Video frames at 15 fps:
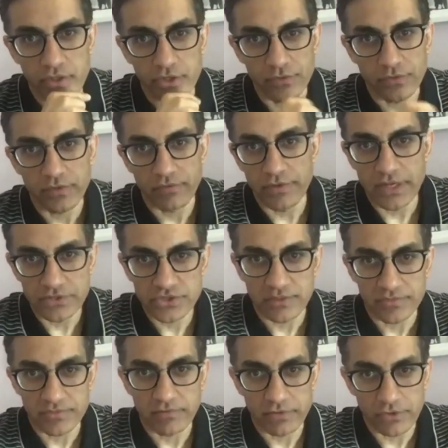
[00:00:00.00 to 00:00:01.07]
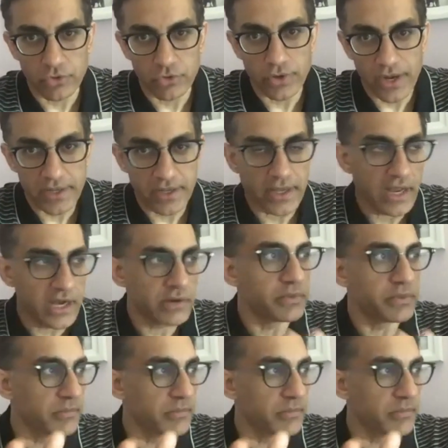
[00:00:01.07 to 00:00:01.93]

we've done something with GoDaddy Academy,